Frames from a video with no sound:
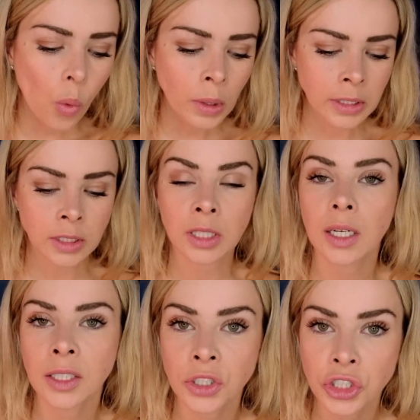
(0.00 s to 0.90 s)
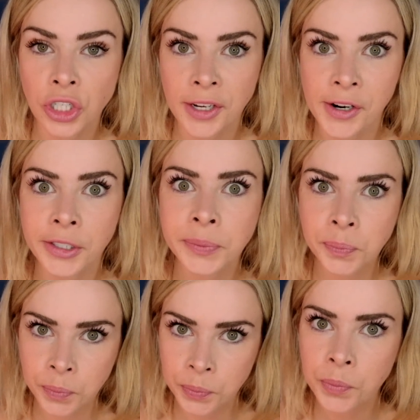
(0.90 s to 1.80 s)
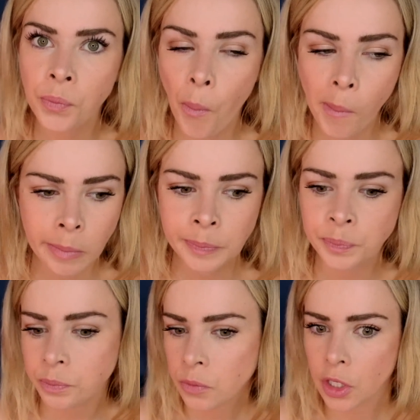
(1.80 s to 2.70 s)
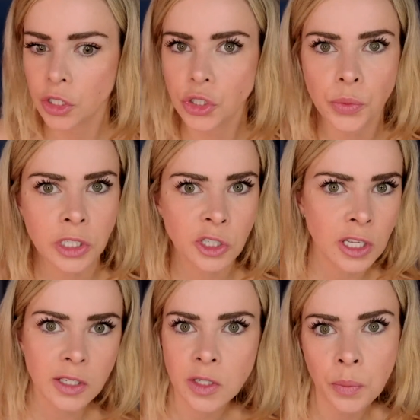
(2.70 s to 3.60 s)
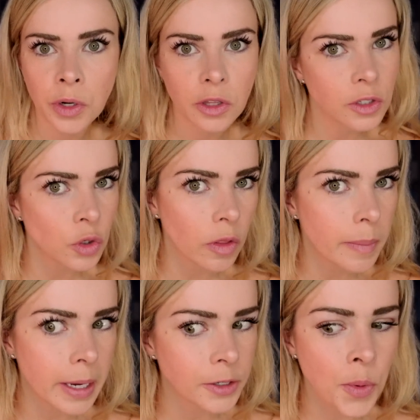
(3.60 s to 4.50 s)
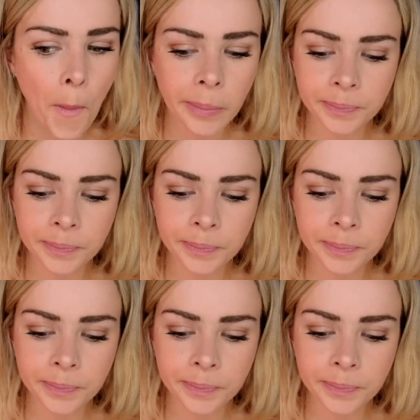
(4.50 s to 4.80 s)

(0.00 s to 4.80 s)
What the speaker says: and a chair, in case you want to sit somewhere that's not the bedroom.